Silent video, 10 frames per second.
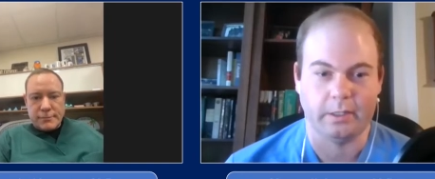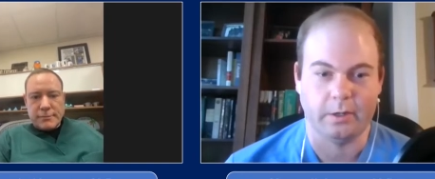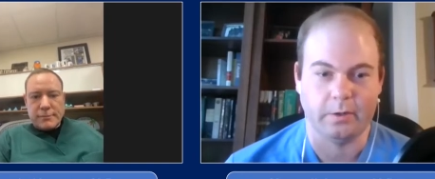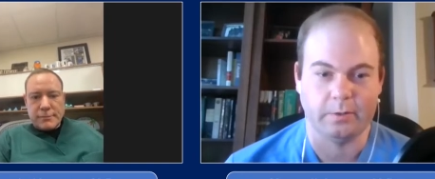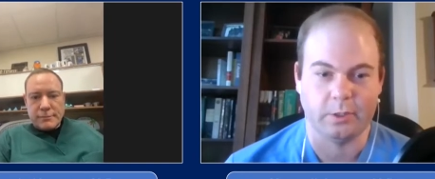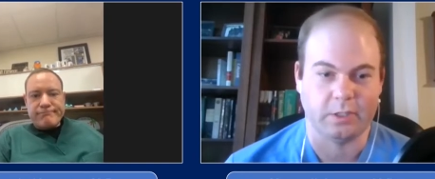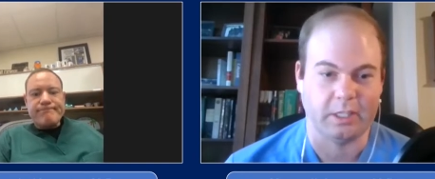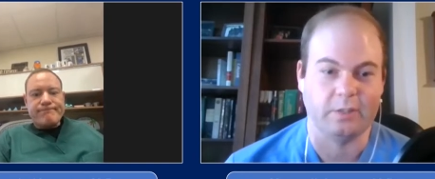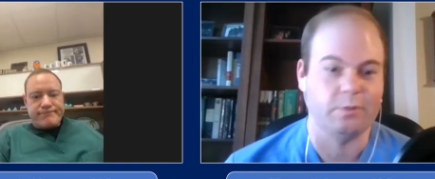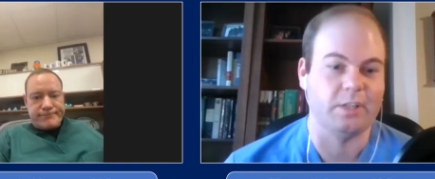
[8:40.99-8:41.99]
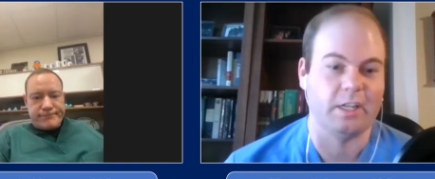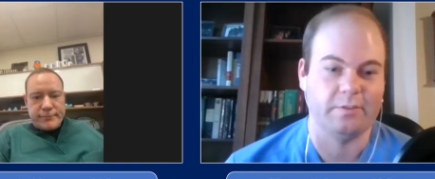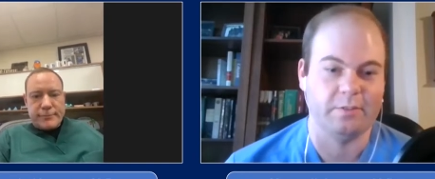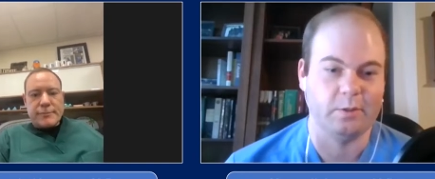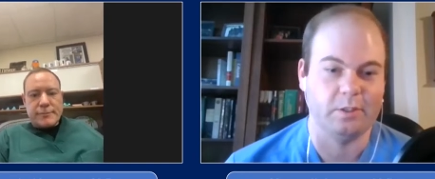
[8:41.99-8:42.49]
Speaker 1: You know, just like you said,
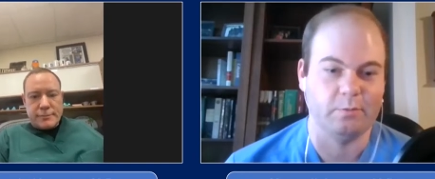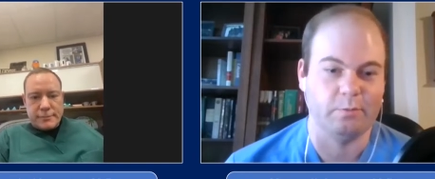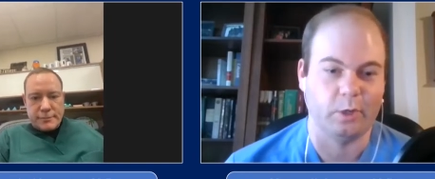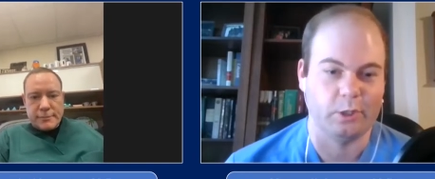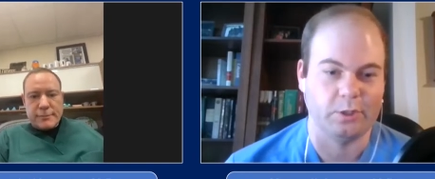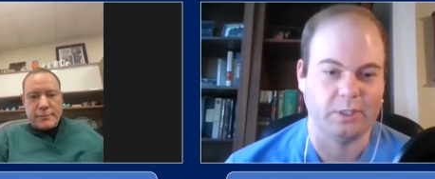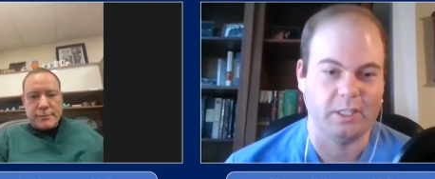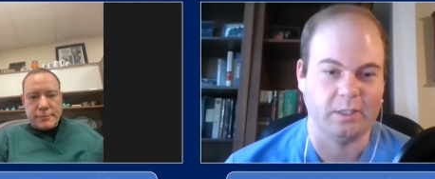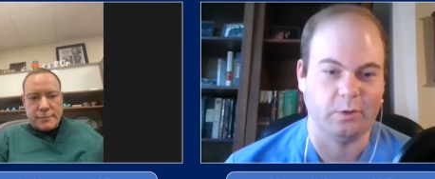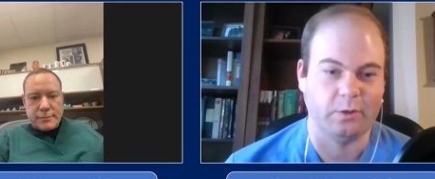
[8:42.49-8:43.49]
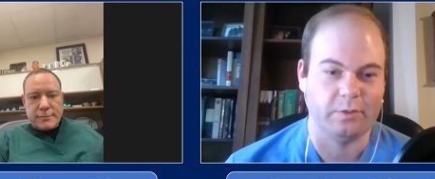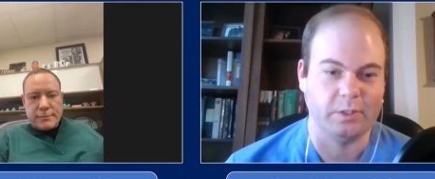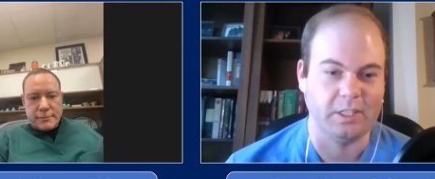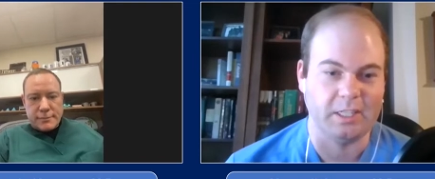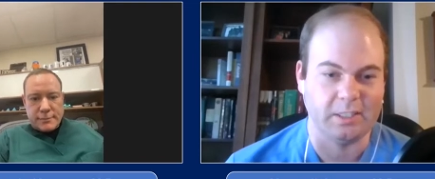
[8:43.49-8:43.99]
if you didn't brush your teeth or if
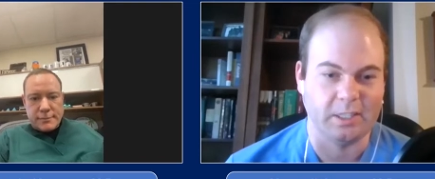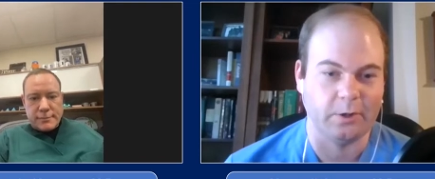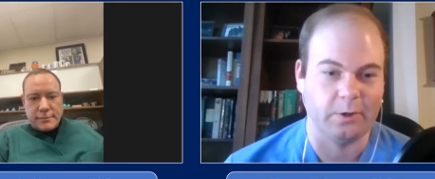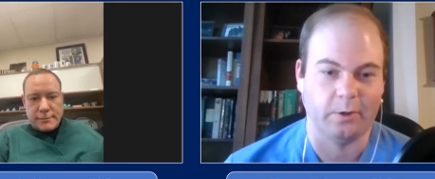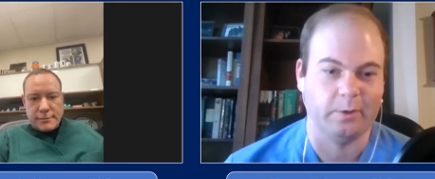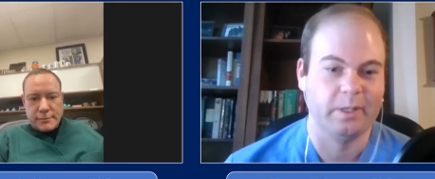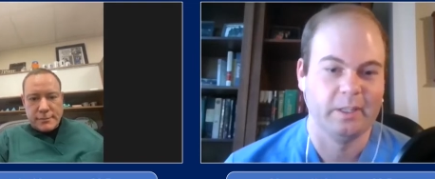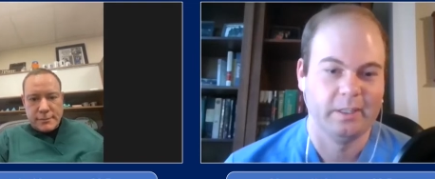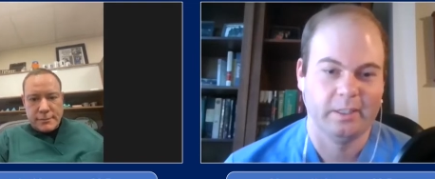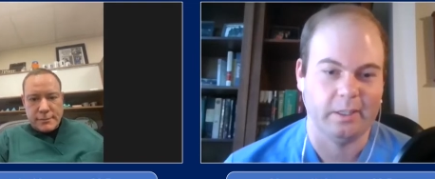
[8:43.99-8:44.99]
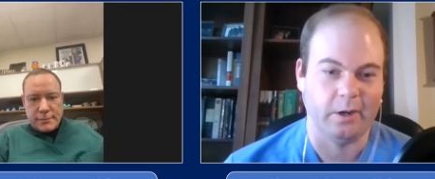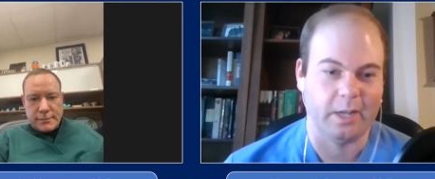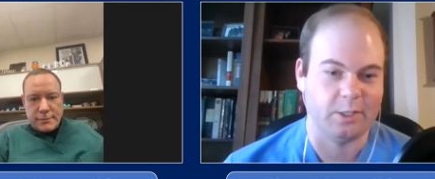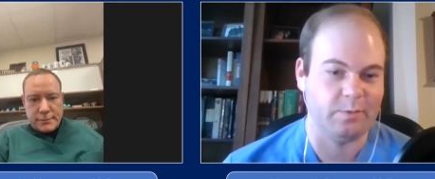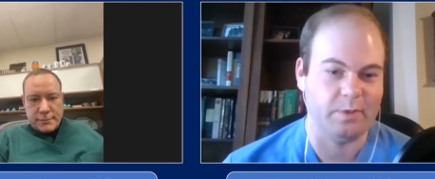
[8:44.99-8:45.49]
you didn't eat dinner, or, you know,
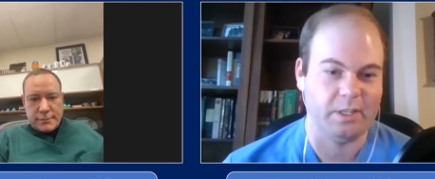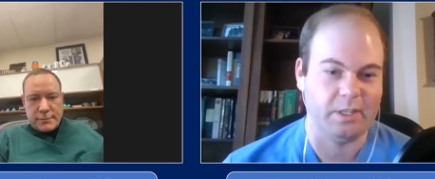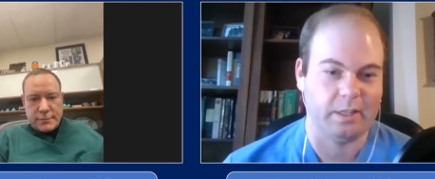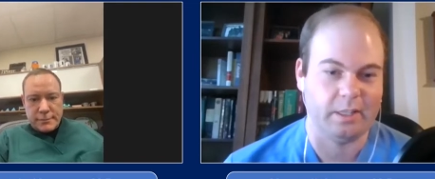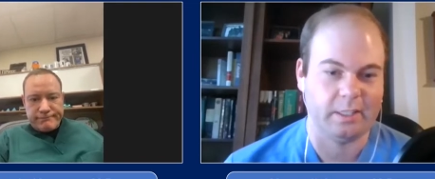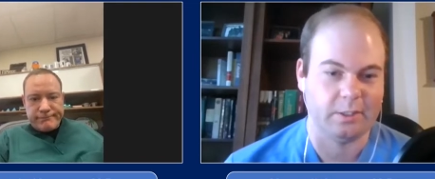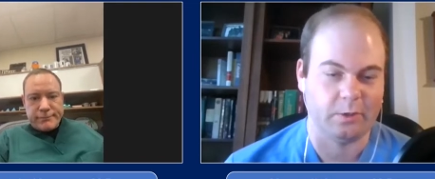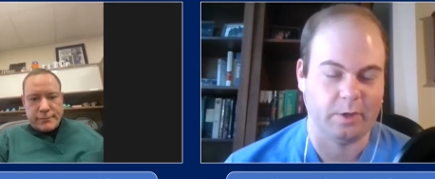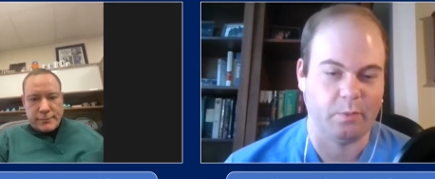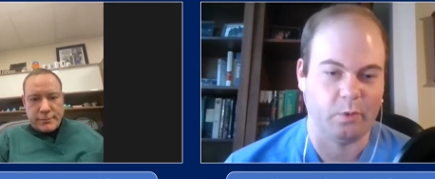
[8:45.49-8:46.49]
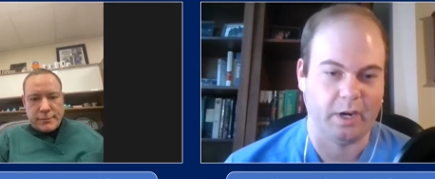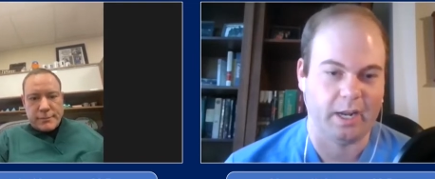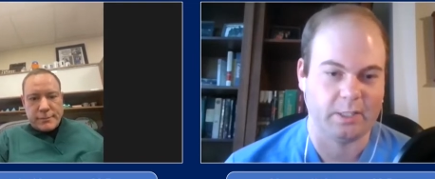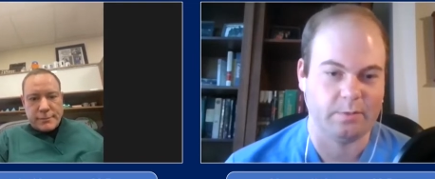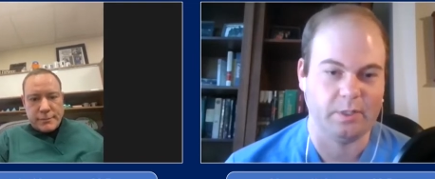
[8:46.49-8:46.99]
it has to be, I think that's a great point.
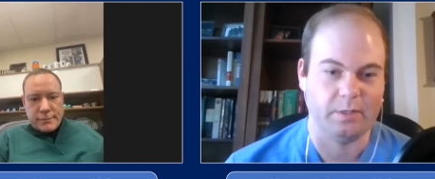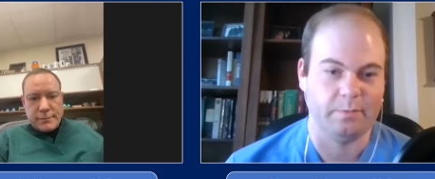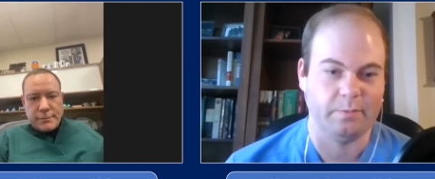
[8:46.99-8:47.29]
It has to be